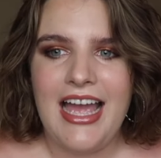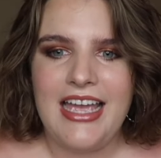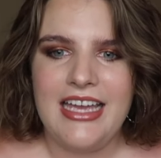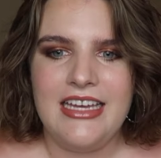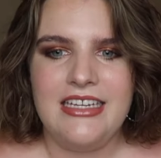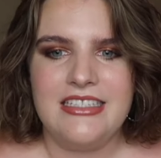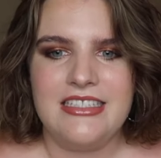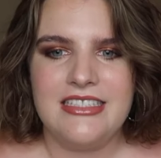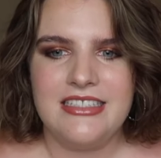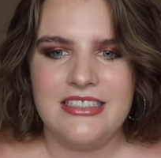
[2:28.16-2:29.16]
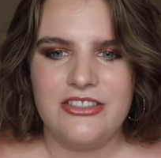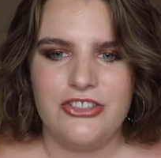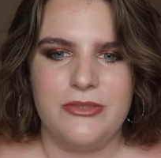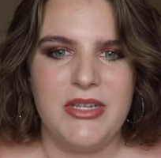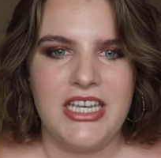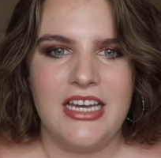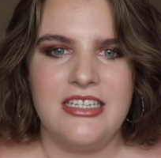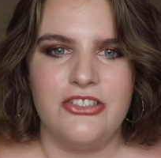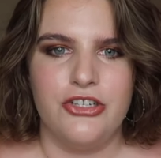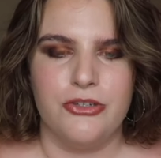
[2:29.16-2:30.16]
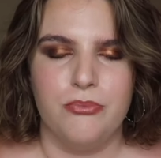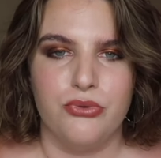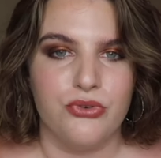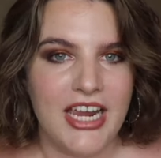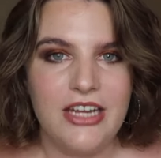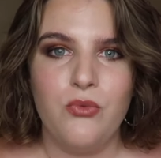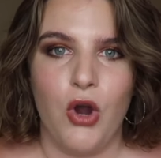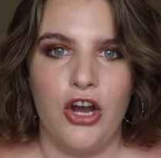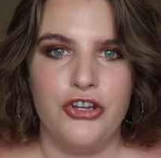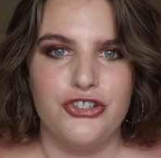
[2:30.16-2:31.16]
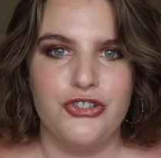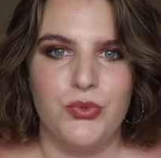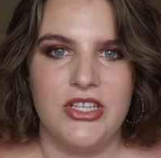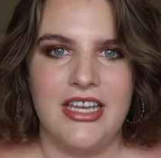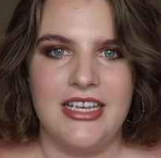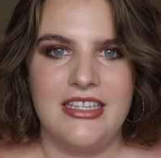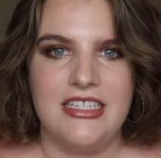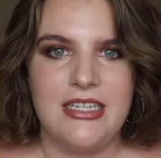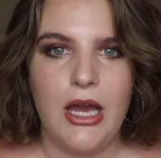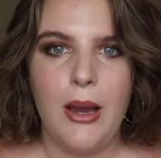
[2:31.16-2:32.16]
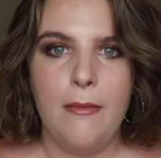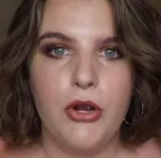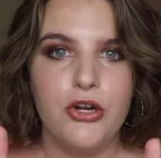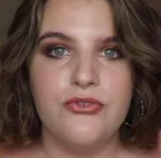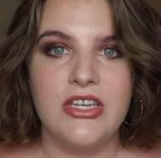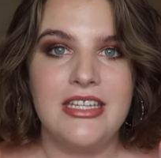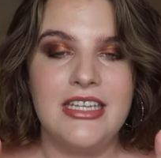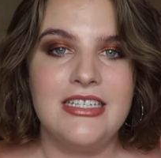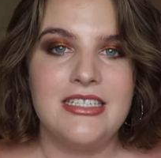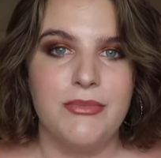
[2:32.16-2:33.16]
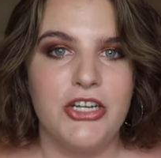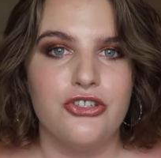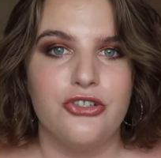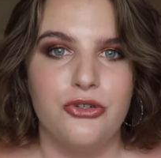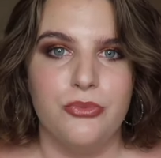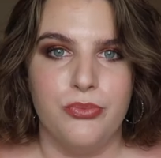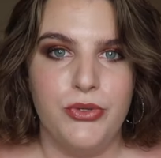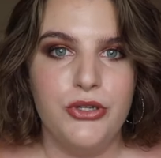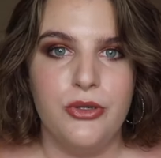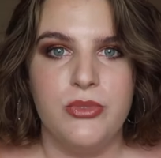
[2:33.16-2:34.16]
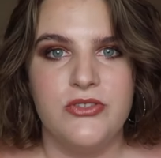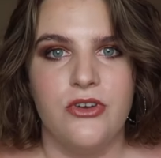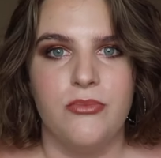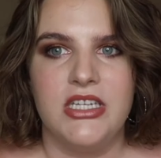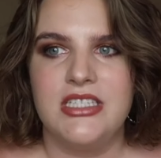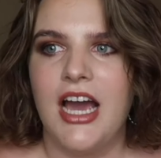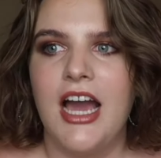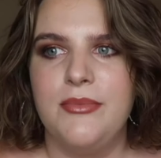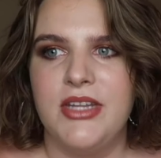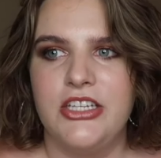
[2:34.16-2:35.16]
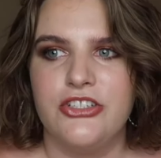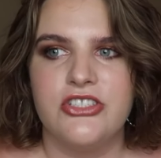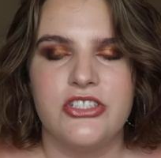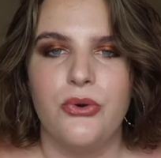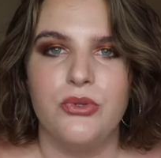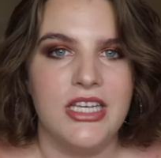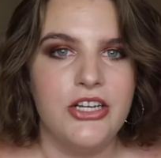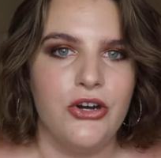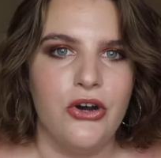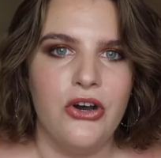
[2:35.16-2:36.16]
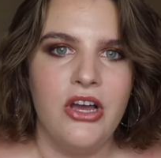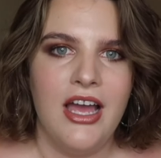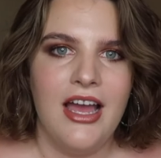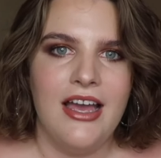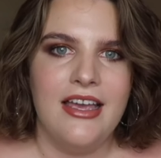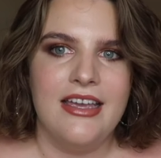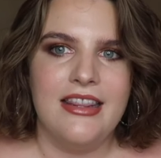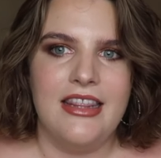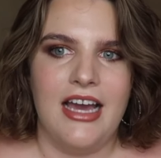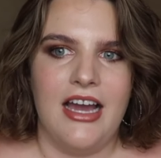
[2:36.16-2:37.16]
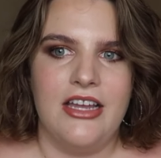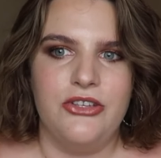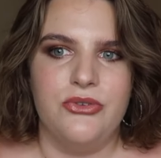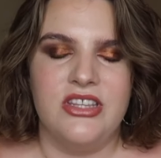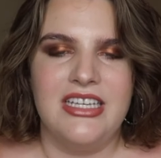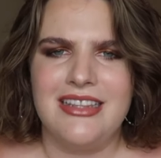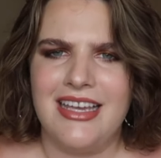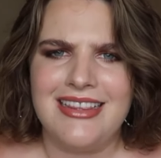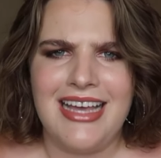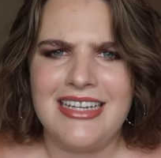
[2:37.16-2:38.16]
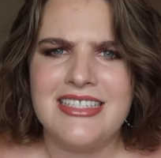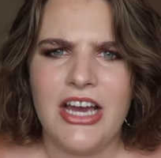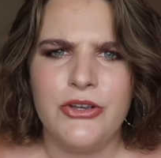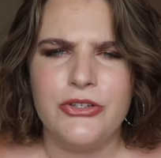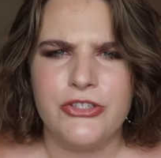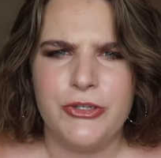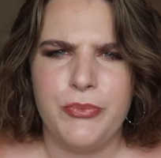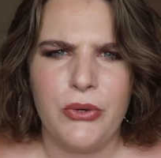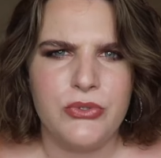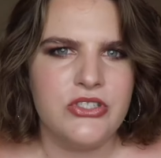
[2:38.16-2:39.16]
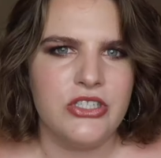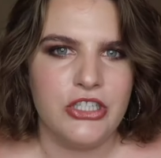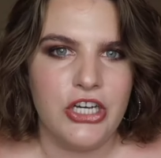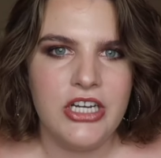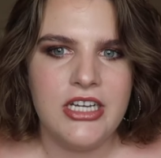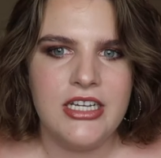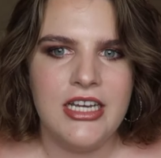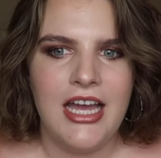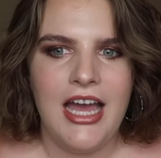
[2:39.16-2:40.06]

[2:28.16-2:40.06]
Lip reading: And just because you're brainwashed with like these perfectly symmetrical boobs from the time that you're so little, that you think like that's how you're supposed to look.